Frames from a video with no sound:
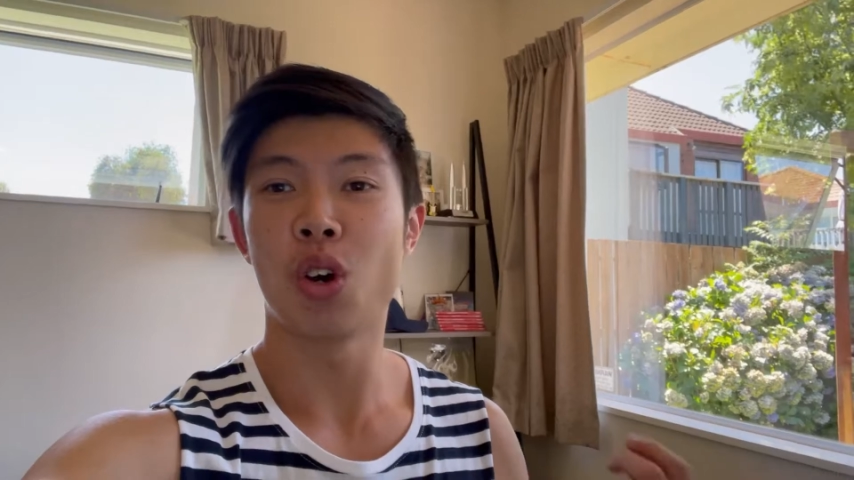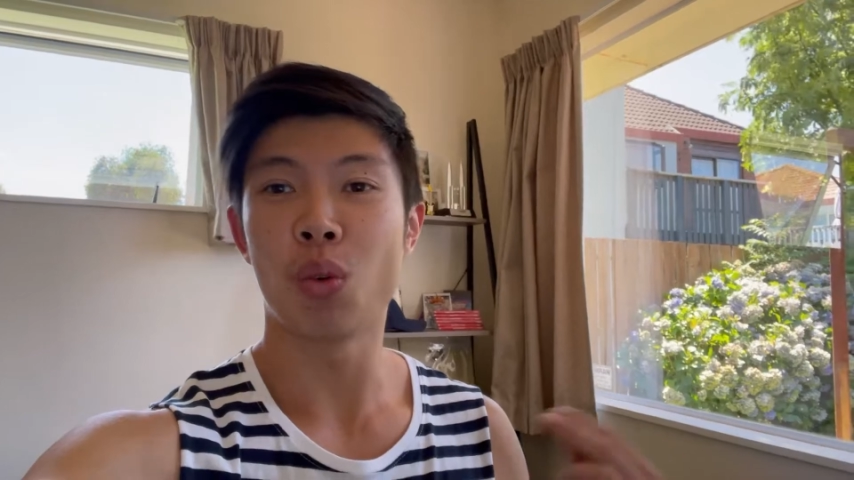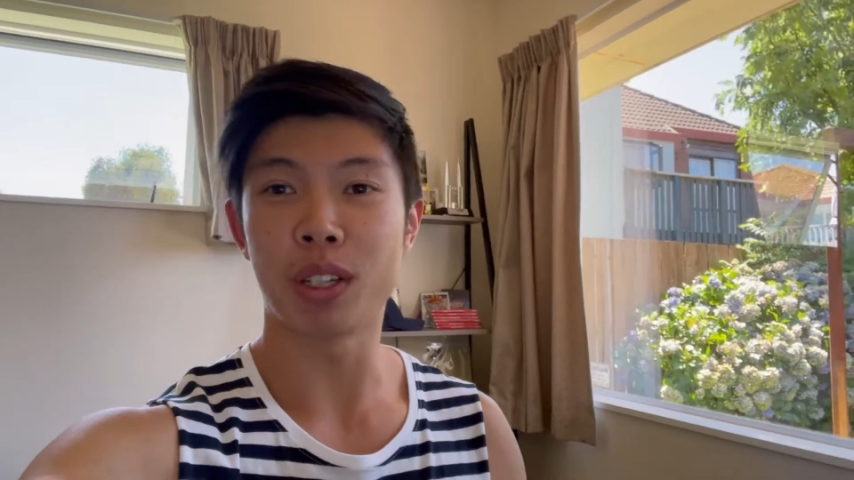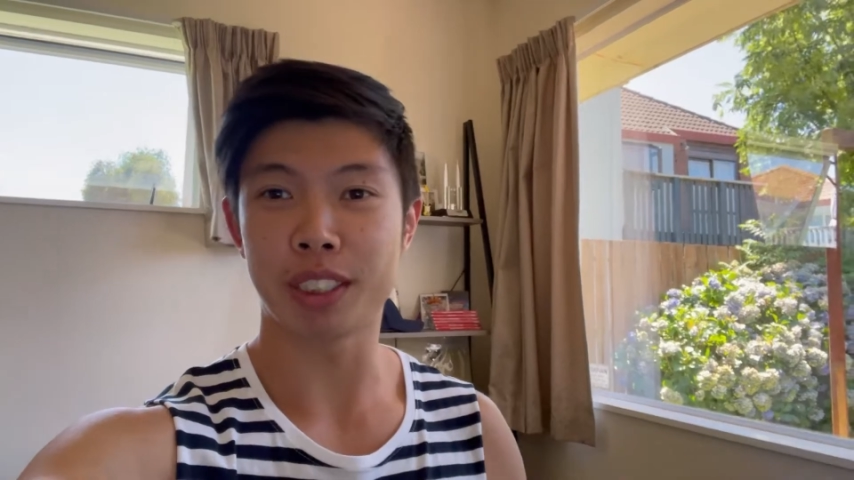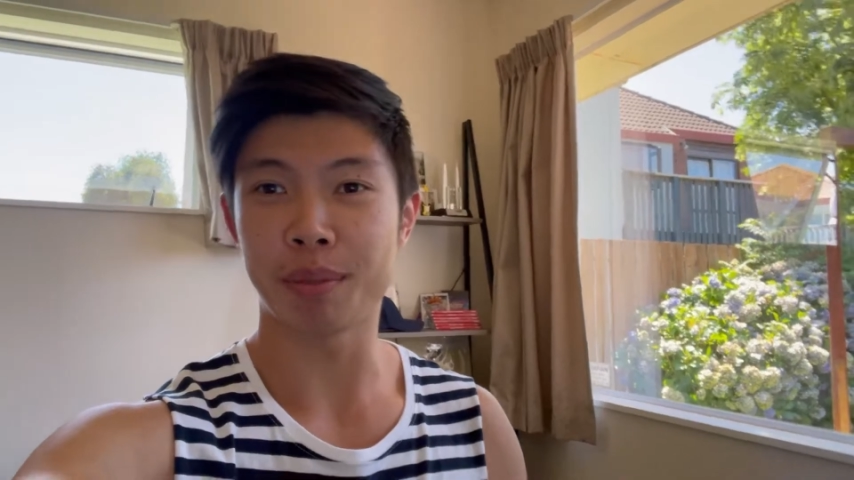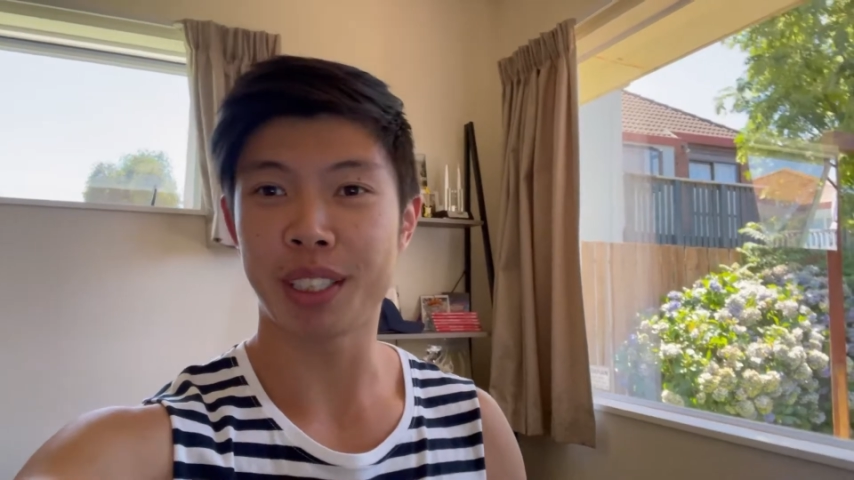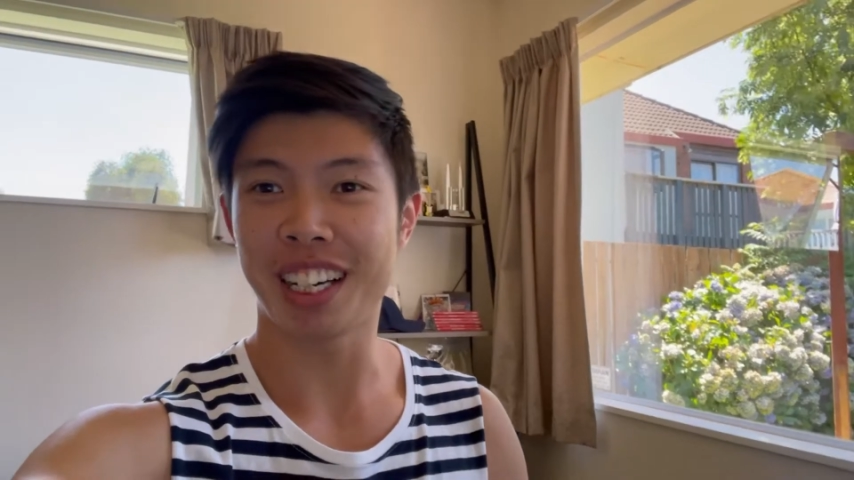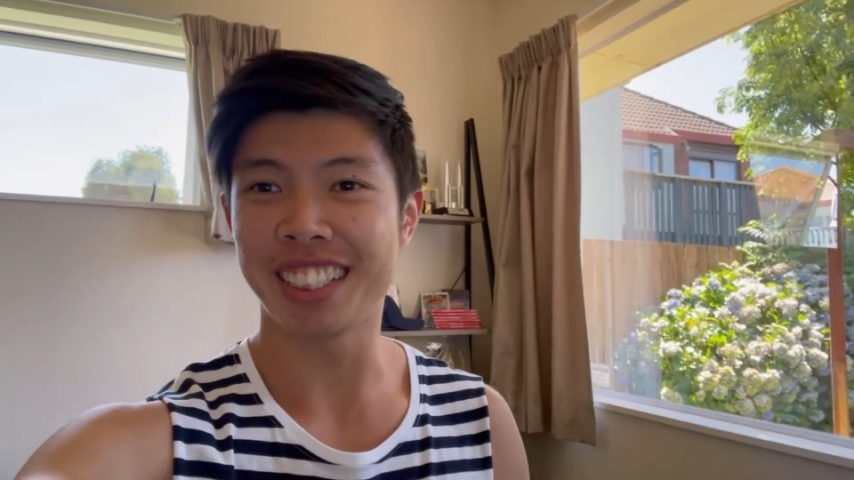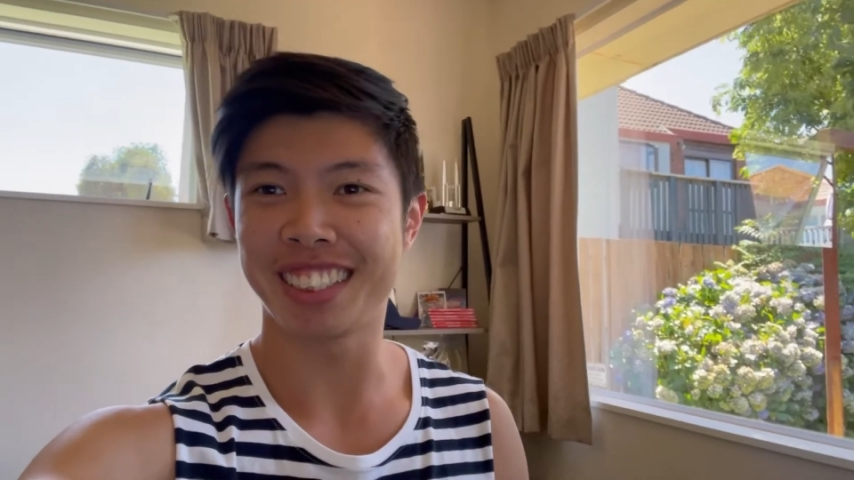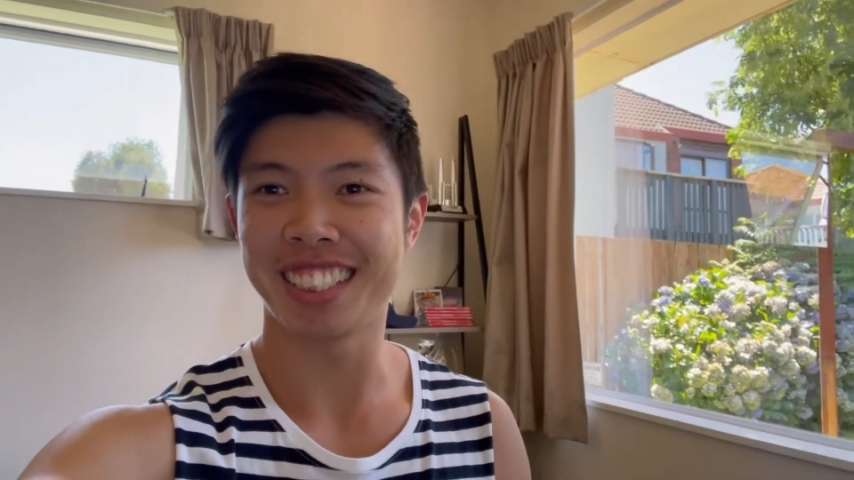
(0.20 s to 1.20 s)
What's up
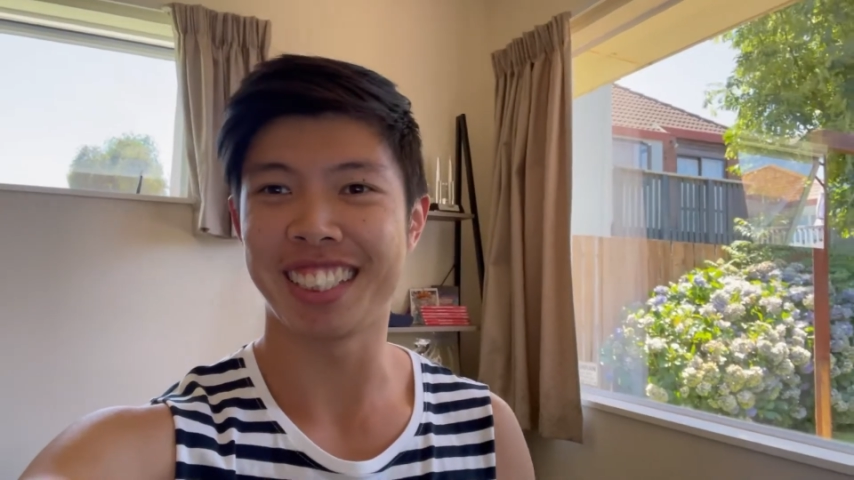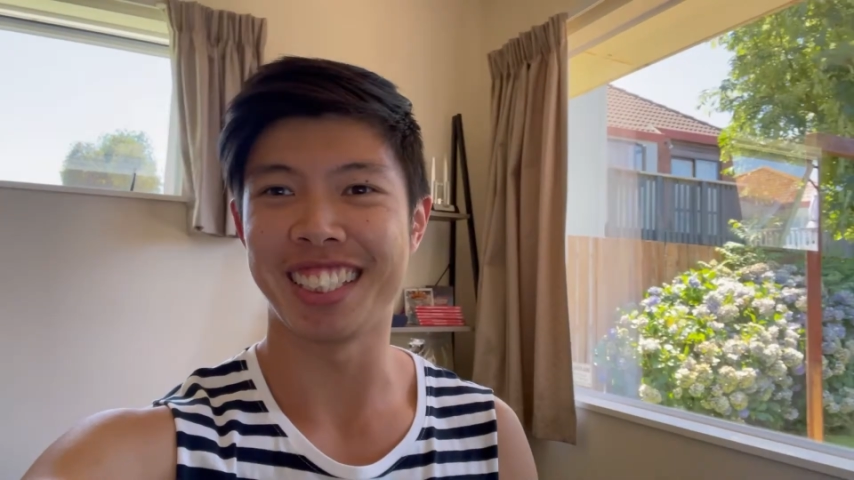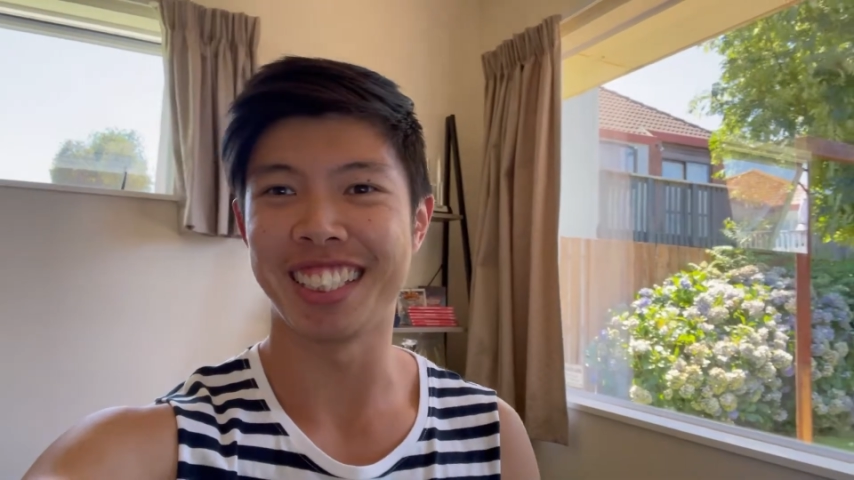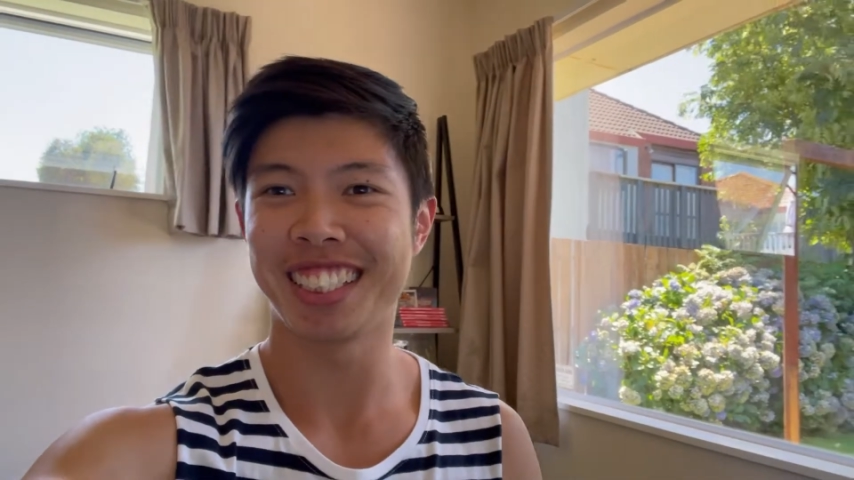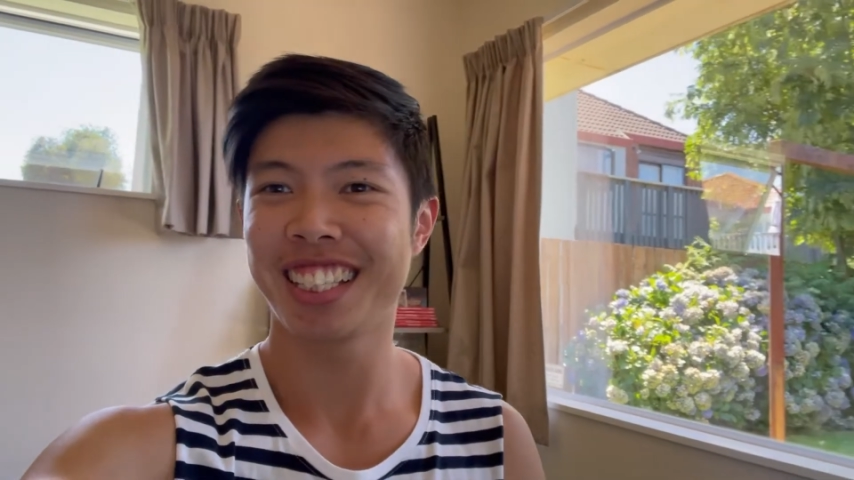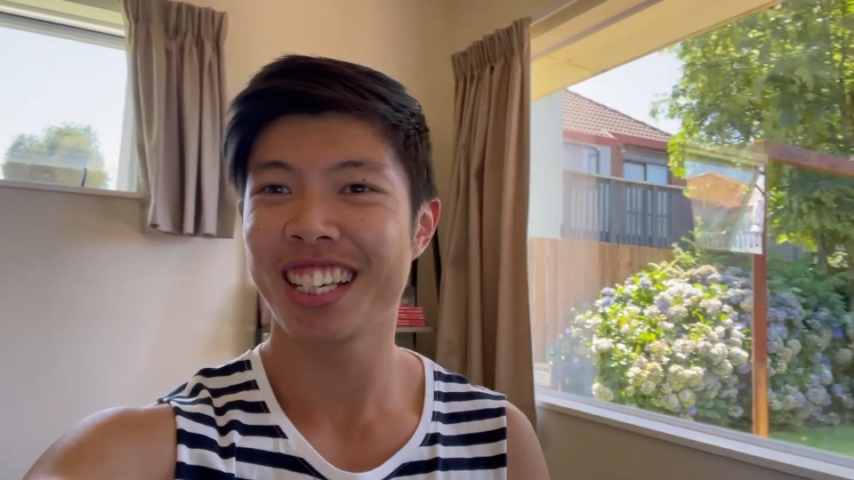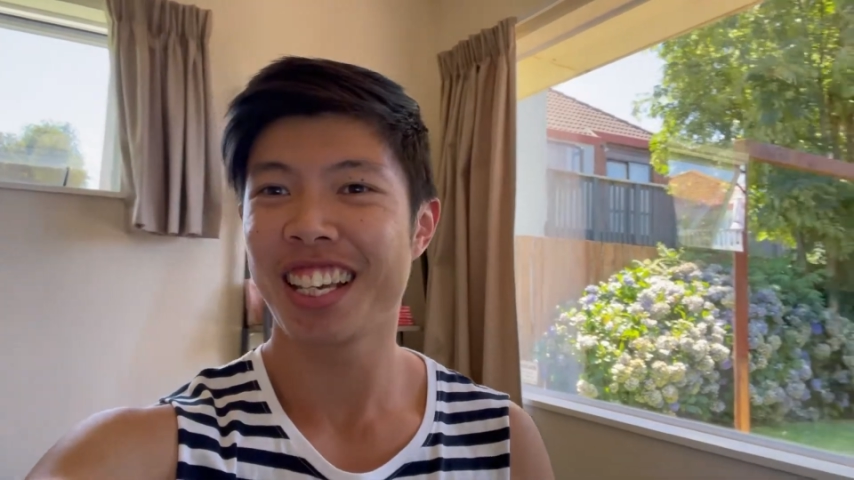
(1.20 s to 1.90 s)
guys, Sid here.